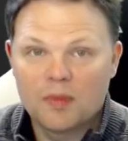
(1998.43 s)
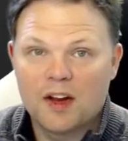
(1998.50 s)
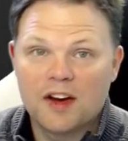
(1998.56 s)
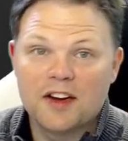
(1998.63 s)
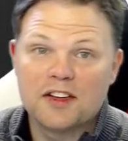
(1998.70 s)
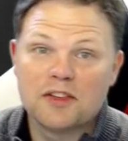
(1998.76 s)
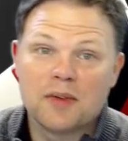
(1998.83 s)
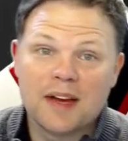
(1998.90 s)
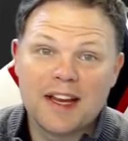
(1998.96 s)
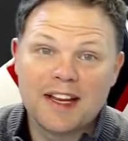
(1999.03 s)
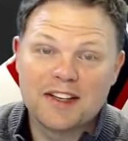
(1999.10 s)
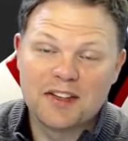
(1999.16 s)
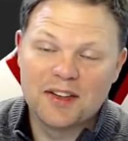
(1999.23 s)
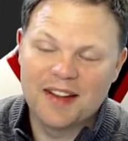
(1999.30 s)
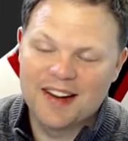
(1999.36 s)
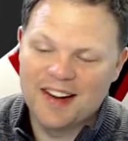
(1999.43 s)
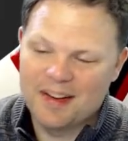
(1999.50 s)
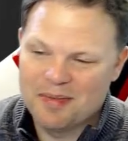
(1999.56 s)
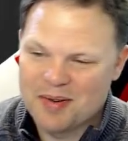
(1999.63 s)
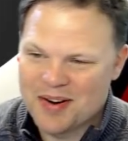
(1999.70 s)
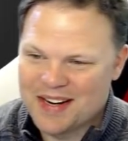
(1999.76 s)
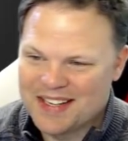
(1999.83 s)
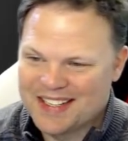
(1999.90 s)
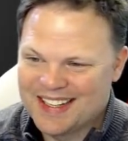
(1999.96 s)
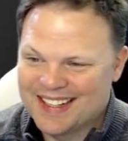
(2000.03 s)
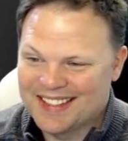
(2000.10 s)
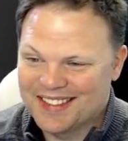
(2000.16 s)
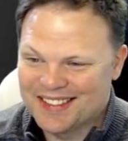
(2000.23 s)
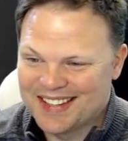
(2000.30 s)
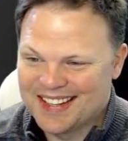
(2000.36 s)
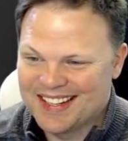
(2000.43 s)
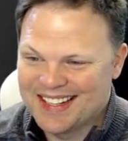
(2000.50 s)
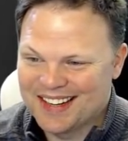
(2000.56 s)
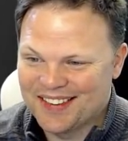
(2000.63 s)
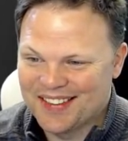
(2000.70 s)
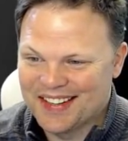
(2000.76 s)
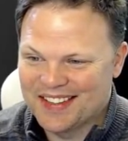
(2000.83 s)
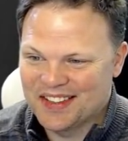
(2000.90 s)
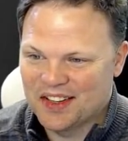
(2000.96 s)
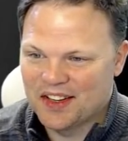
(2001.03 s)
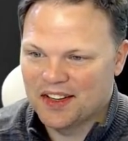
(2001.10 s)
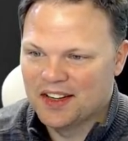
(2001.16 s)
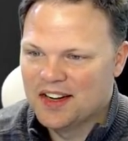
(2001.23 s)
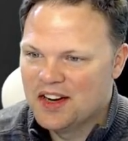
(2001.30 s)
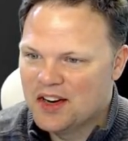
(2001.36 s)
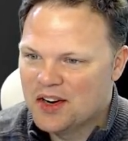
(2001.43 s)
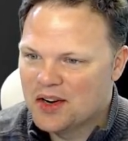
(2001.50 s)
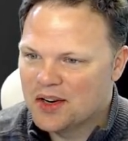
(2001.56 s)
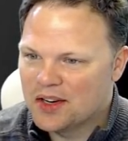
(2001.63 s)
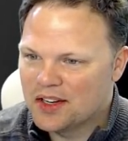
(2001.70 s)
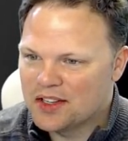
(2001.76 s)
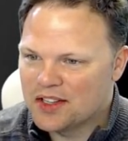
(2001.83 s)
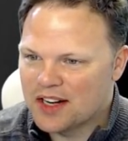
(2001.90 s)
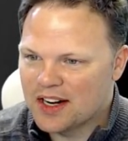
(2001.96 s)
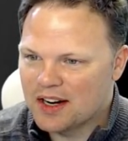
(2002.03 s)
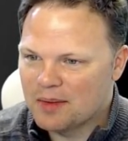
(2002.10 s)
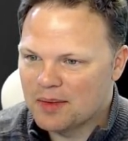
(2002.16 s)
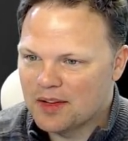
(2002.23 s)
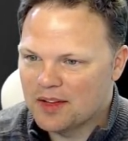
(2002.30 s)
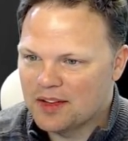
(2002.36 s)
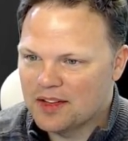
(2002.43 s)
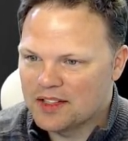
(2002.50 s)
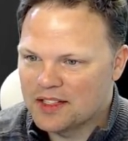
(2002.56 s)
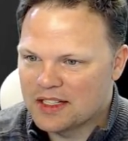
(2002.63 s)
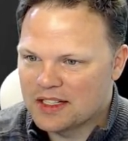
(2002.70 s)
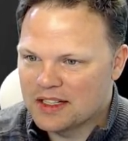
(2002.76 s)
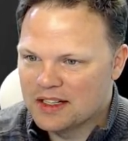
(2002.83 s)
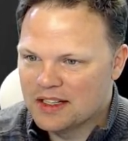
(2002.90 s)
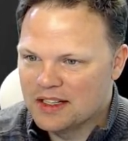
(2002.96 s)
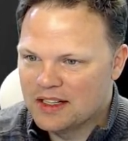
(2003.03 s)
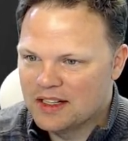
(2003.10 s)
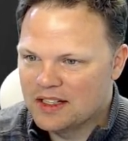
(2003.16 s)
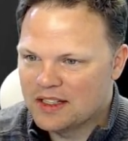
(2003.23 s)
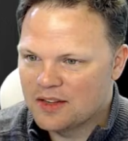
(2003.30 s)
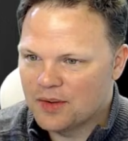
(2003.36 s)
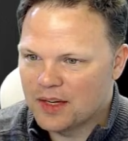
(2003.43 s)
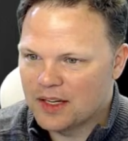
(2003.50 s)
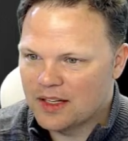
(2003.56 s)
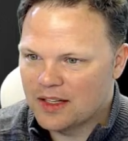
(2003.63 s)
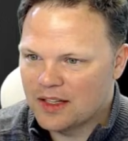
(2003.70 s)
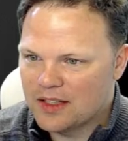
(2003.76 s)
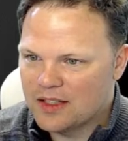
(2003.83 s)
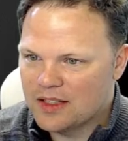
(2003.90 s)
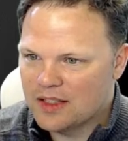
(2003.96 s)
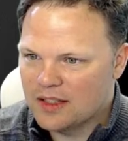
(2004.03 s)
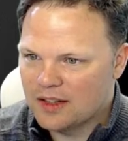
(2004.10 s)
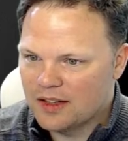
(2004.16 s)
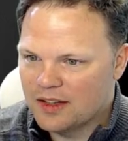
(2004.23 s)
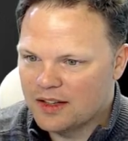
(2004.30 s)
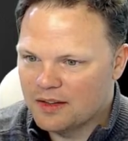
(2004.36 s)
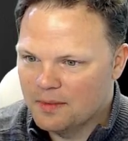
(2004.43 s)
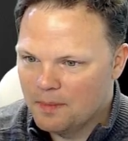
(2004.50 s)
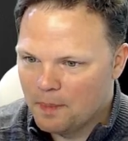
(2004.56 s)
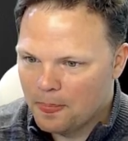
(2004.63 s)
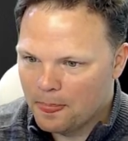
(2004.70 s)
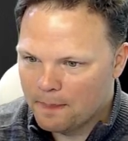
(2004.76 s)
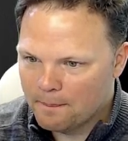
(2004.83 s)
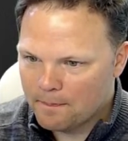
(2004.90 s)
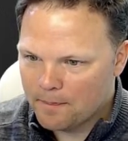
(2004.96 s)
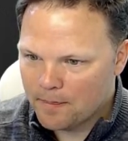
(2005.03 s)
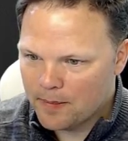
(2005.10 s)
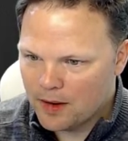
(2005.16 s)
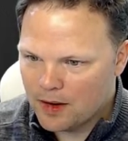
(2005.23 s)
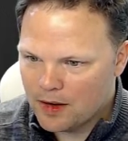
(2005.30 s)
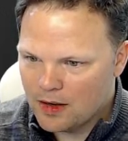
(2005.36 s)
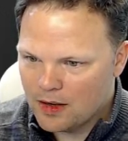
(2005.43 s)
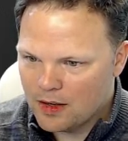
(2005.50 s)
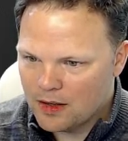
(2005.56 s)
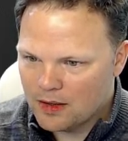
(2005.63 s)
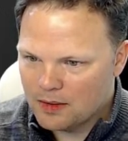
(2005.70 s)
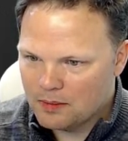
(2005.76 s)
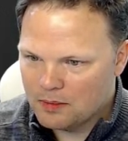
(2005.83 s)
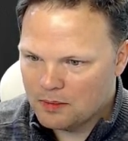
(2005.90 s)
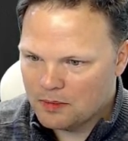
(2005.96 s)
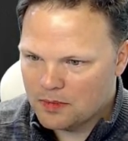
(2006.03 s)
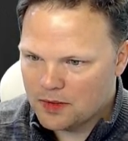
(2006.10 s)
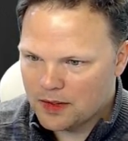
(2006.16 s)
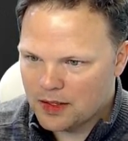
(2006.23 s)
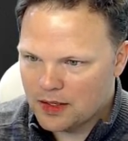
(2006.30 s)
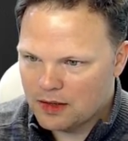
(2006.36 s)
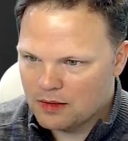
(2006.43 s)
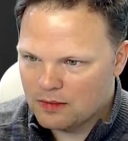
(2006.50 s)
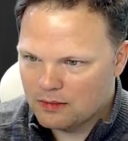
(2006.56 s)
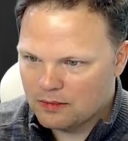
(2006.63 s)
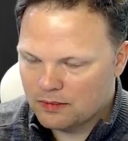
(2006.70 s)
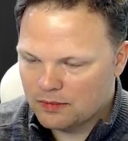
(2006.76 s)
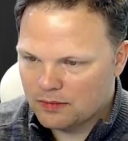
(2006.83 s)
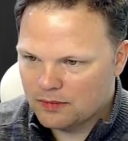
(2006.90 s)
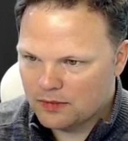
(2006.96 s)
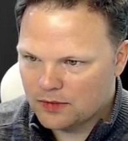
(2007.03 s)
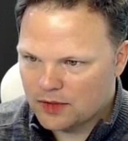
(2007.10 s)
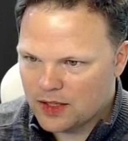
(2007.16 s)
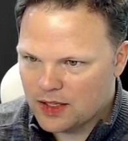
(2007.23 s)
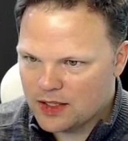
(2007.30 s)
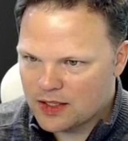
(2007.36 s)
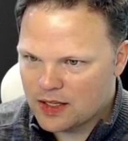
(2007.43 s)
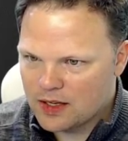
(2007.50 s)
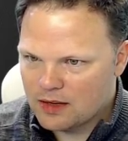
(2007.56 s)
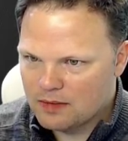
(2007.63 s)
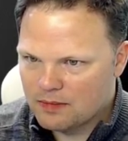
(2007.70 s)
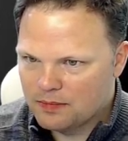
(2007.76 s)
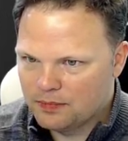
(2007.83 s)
right, so I canceled that operation because it's going to take way too long. We're going to try a couple other things and see if we can get this thing deleted. Delete. Try this again.